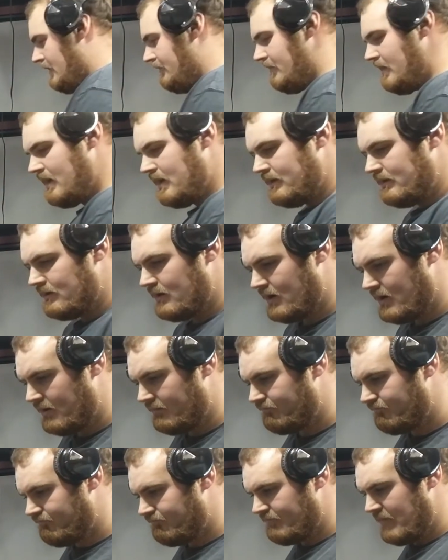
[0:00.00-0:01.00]
and then
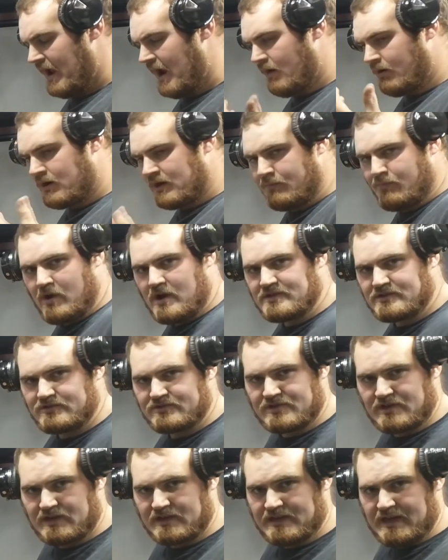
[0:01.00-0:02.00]
air compressor is
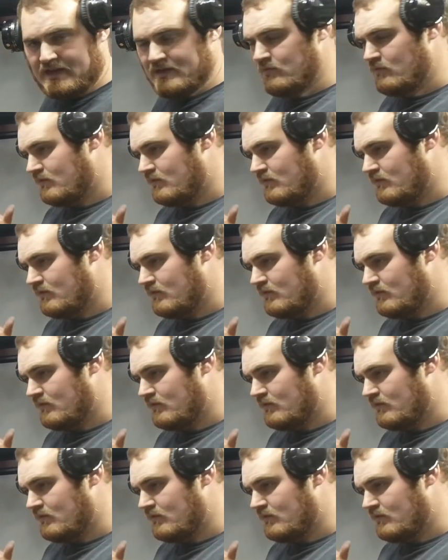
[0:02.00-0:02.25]
going to kick